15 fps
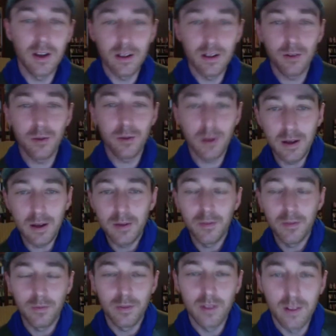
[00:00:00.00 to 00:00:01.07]
okay. Uh,
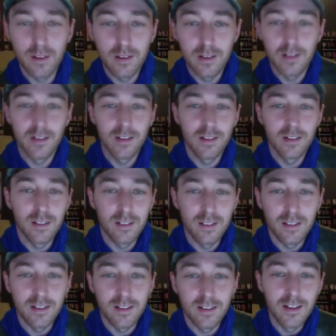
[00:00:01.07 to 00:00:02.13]
yeah. What about
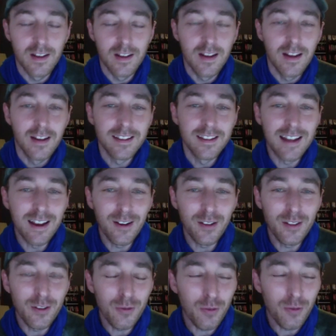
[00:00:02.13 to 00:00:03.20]
you? Now
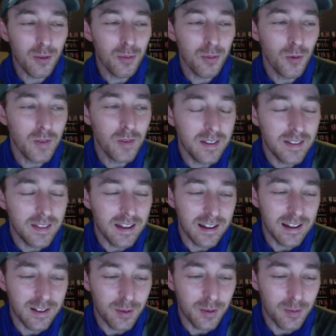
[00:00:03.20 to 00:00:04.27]
this was a movie that
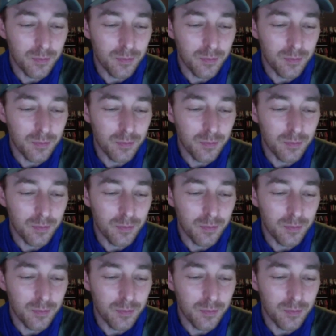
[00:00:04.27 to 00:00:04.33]
um,